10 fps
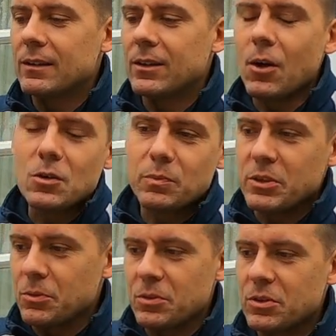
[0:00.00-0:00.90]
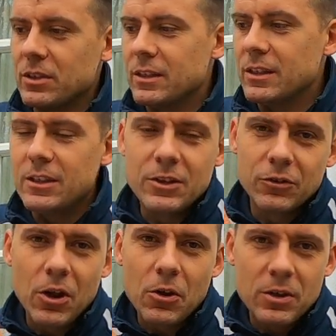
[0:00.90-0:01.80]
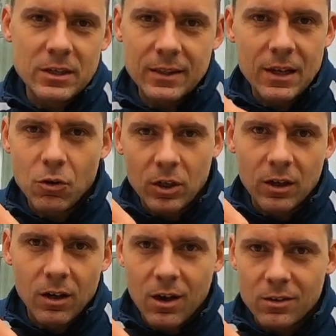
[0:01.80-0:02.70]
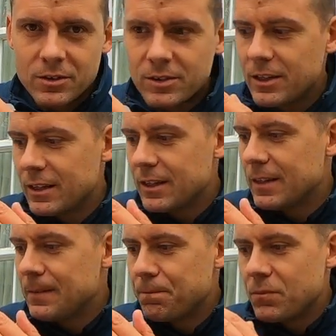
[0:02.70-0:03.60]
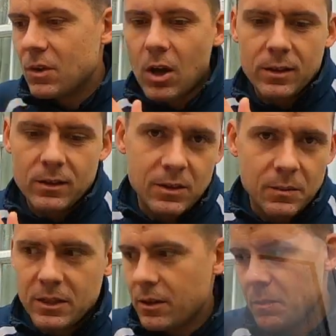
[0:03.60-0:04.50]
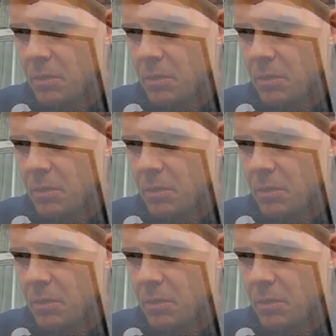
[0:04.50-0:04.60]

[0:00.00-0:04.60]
those bristles, you know, they're not going to last like some of the other